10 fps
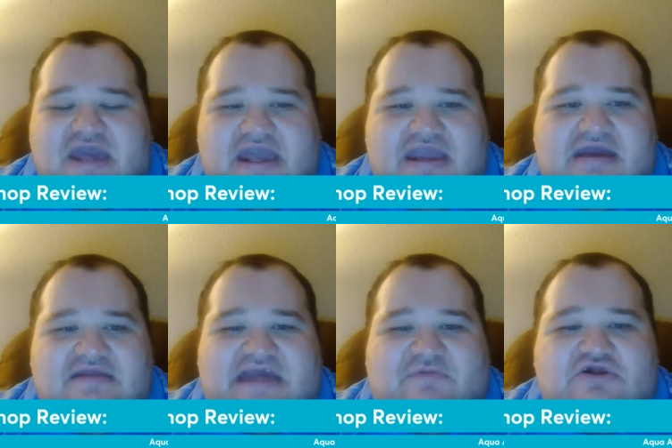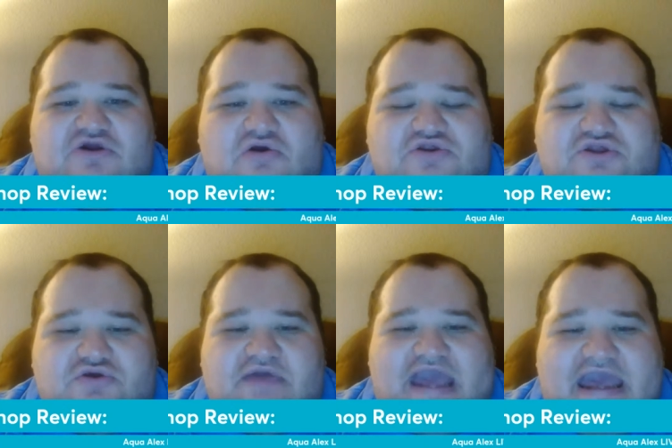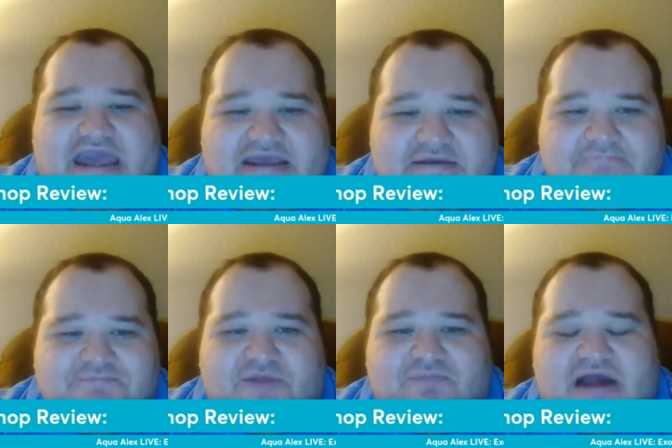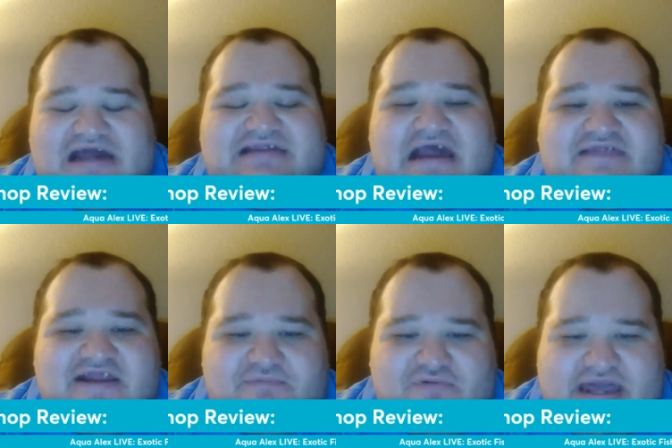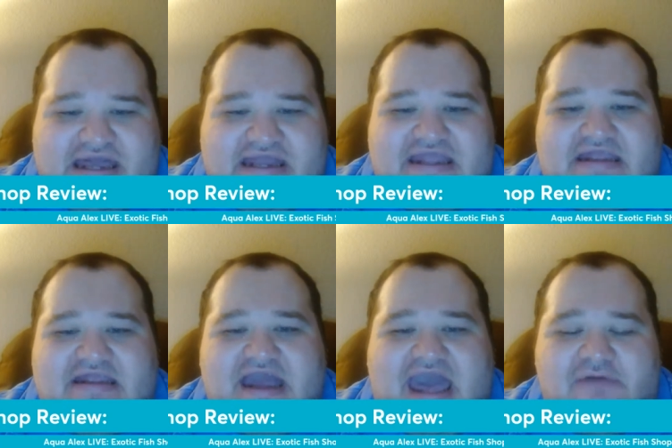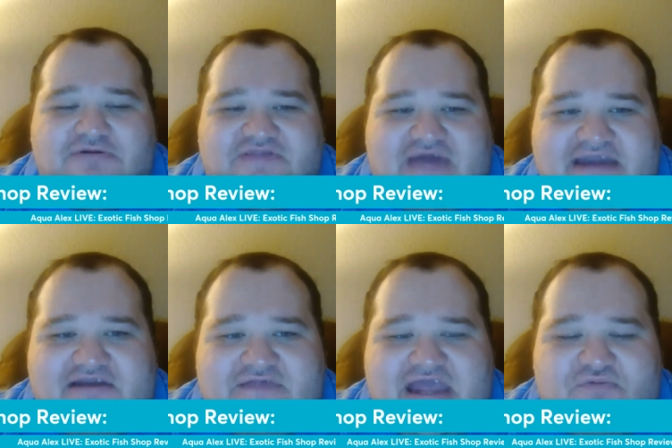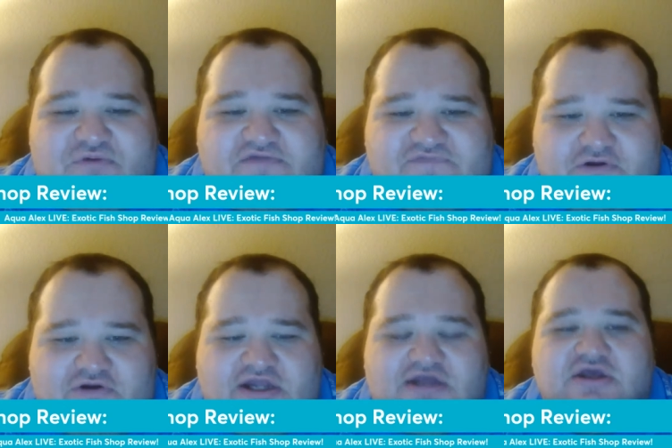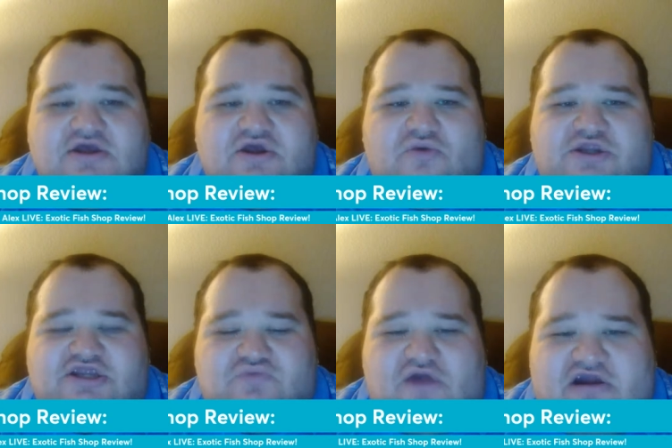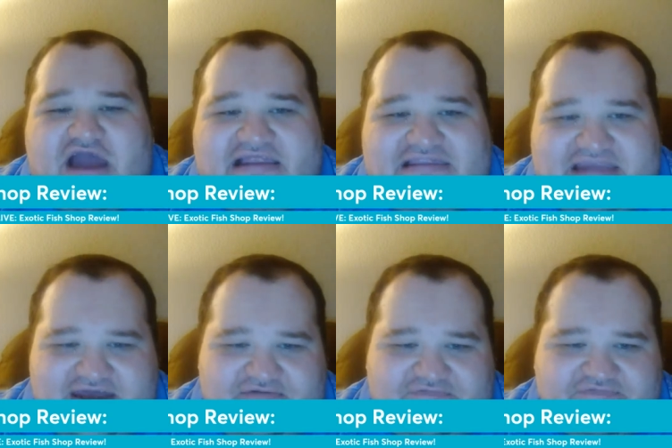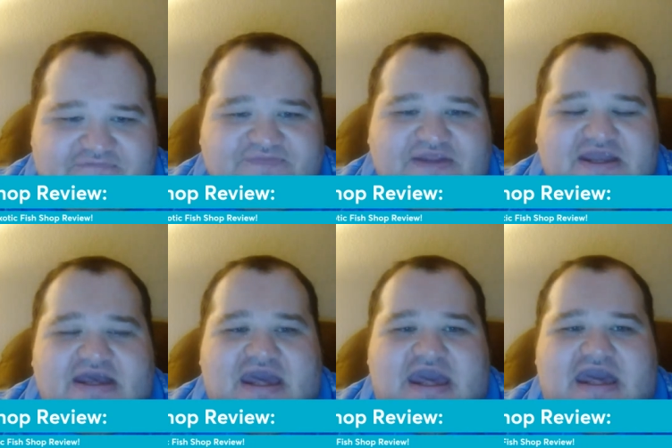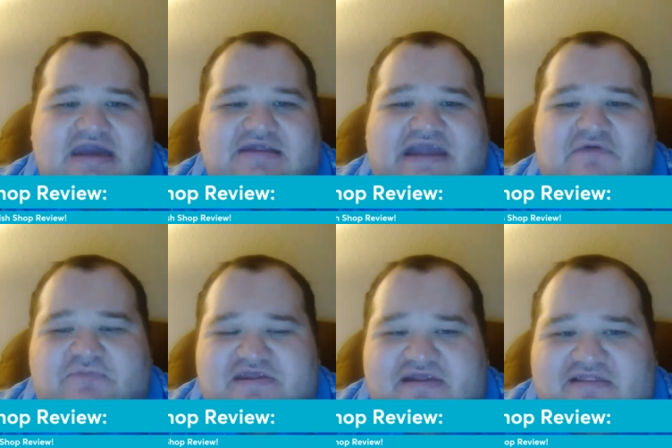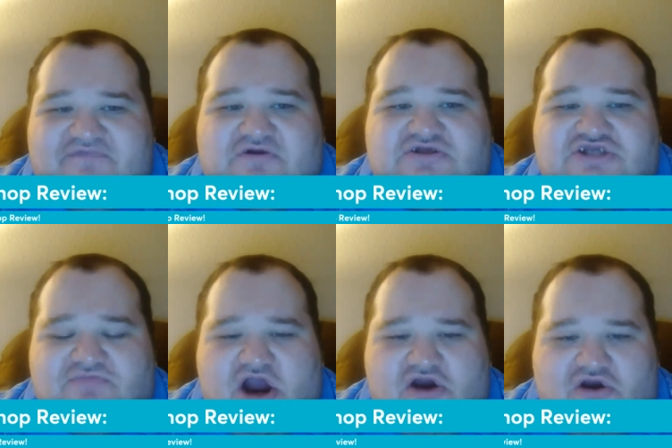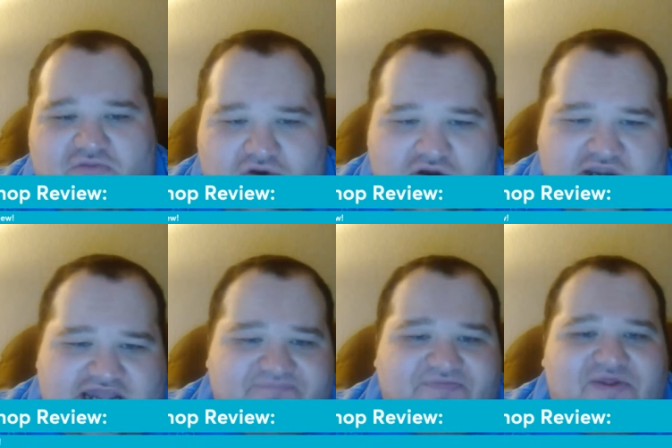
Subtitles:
and it would go to a processing plant outside of Lake Worth, Florida, which is where I live, and it would be delivered tomorrow morning.